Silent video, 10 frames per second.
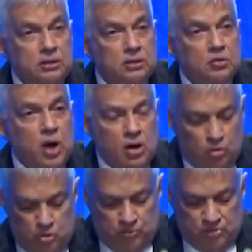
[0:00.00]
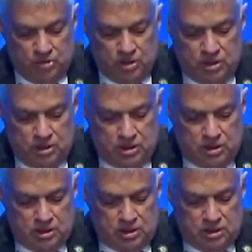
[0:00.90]
to our homes.
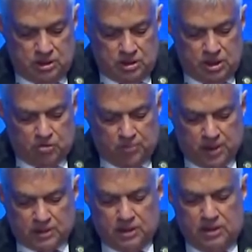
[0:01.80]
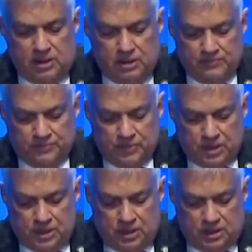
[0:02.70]
Expectedly,
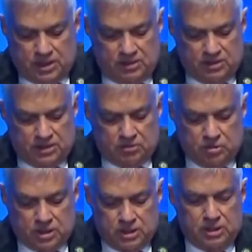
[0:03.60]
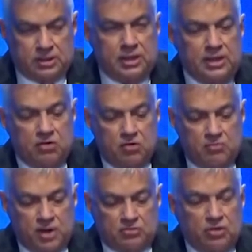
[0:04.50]
it has led to the curtailing
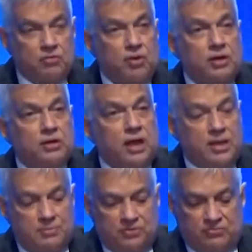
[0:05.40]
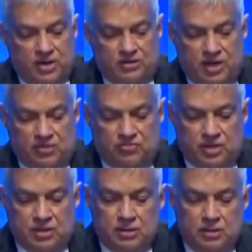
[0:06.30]
of much required climate
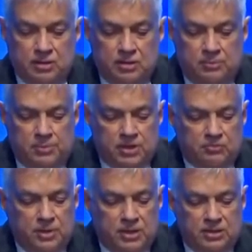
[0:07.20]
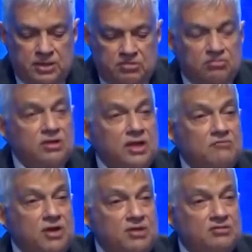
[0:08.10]
financing pledged by these
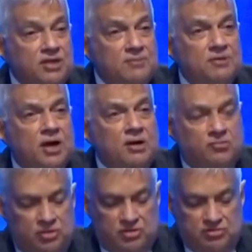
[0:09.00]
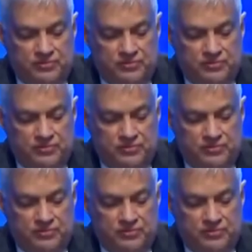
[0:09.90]
very same countries.